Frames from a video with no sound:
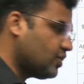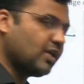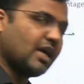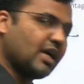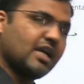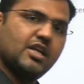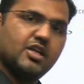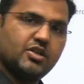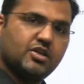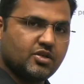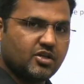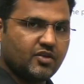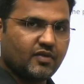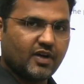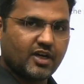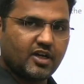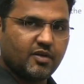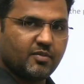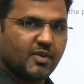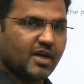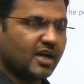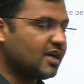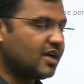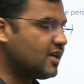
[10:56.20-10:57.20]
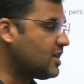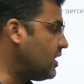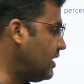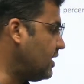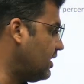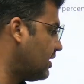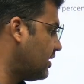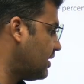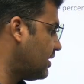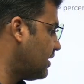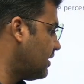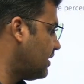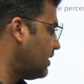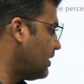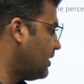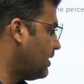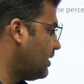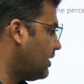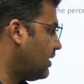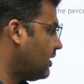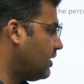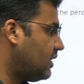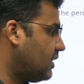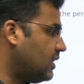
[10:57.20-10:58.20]
so I need to divide it by 100.
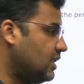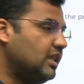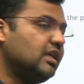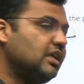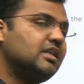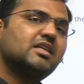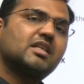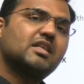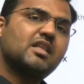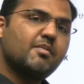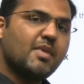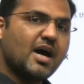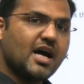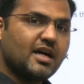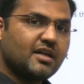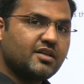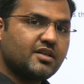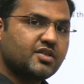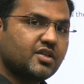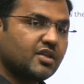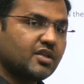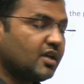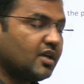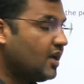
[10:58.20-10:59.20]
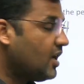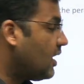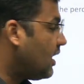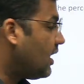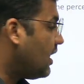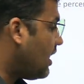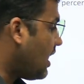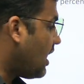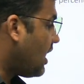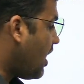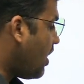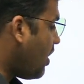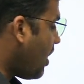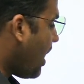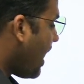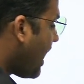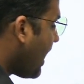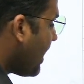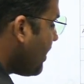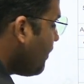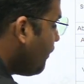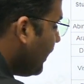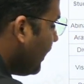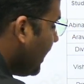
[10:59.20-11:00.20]
These are the marks. Now
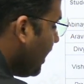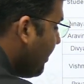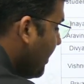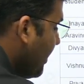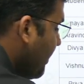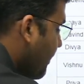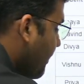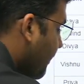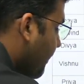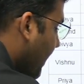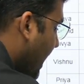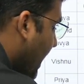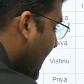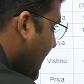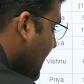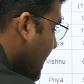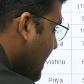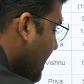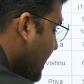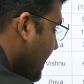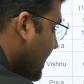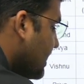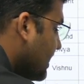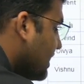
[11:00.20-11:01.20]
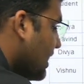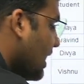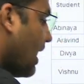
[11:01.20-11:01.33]
I will be finding